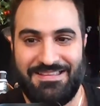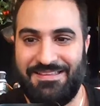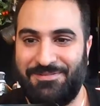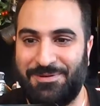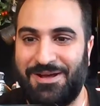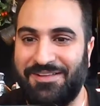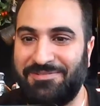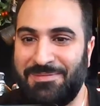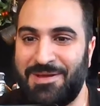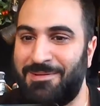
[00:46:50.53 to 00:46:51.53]
If you want to
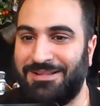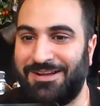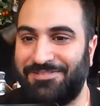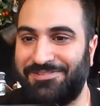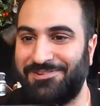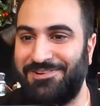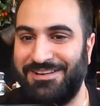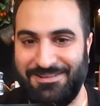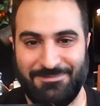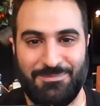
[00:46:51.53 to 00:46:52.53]
ask me about my life
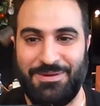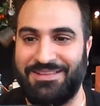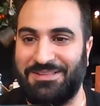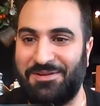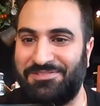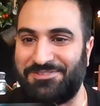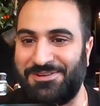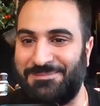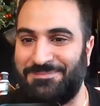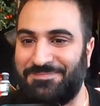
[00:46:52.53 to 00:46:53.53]
story, we can live stream.